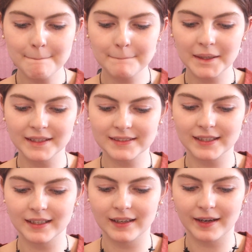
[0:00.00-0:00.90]
But
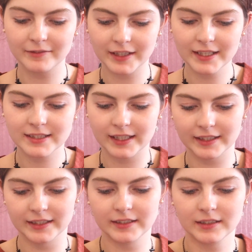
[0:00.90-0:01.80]
I'm very
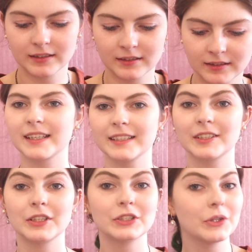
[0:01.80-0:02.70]
excited
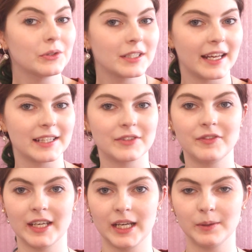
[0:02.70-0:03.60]
to do today's
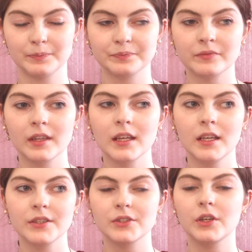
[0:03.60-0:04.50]
video.
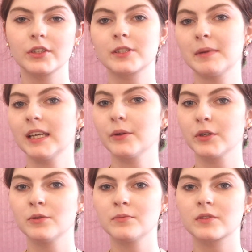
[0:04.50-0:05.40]
So there's many
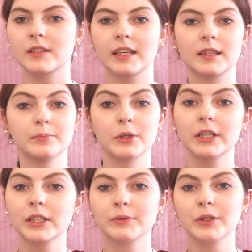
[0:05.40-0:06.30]
rooms, like the
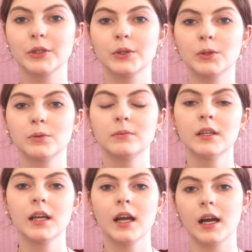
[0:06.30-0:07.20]
boiler room,
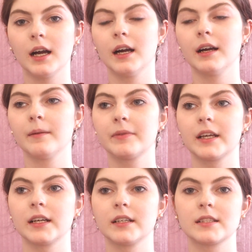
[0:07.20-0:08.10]

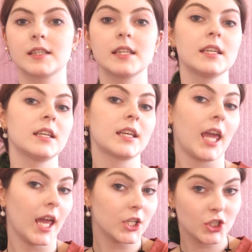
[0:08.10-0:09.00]
there's the
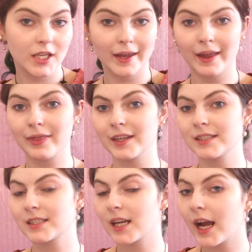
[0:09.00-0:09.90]
kitchen,
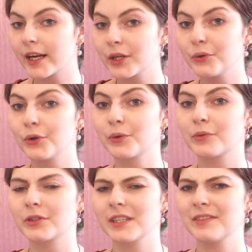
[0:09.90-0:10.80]
the dining room,
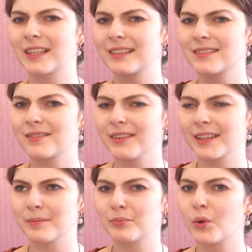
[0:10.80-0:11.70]
there's even a
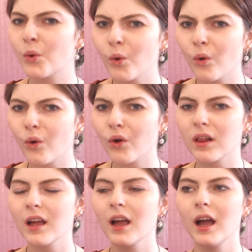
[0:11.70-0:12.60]

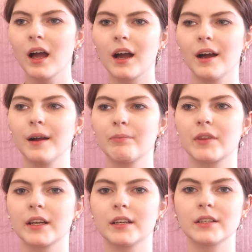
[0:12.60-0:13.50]
pool,
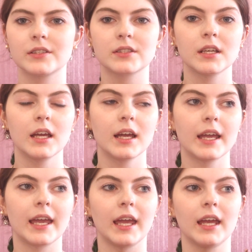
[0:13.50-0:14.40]
there's
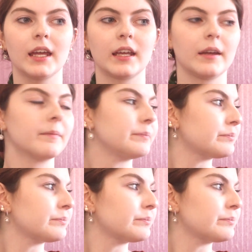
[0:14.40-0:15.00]
a